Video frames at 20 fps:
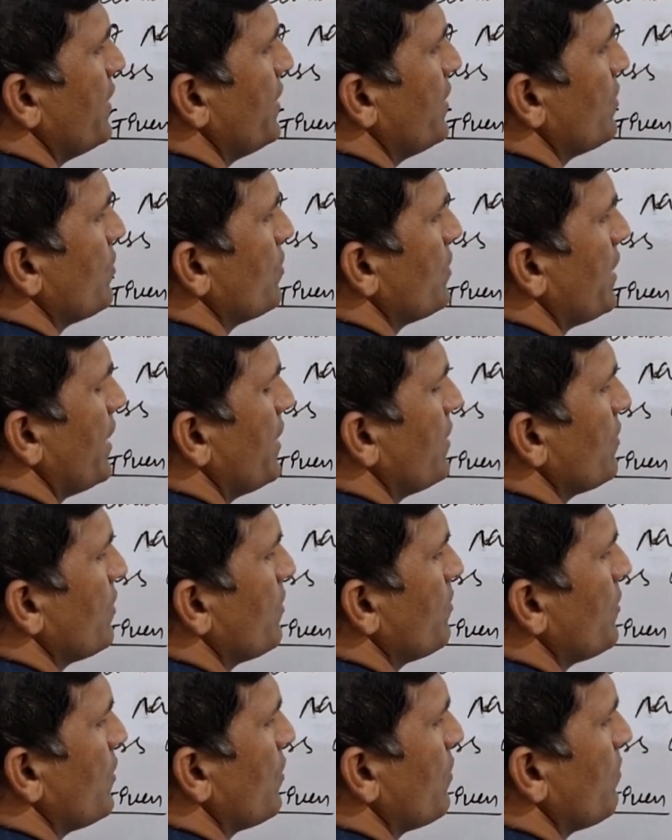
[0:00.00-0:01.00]
into 10 to
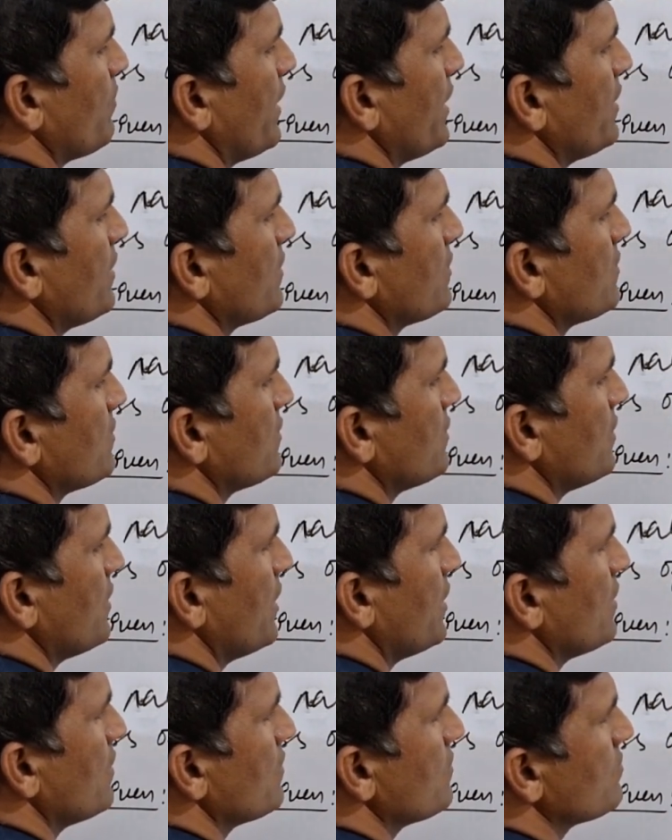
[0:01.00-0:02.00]
the power minus
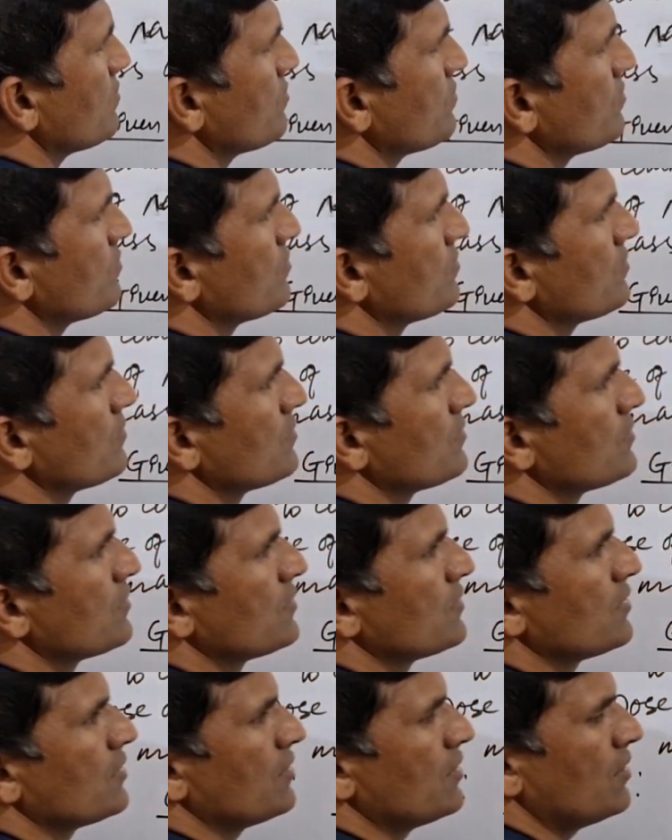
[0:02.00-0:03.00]
3,
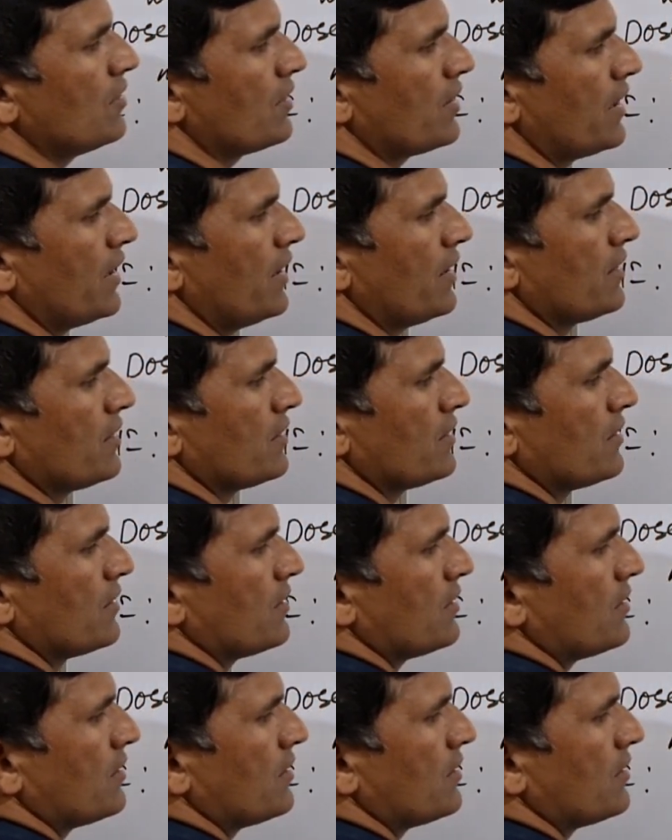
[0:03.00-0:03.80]
okay,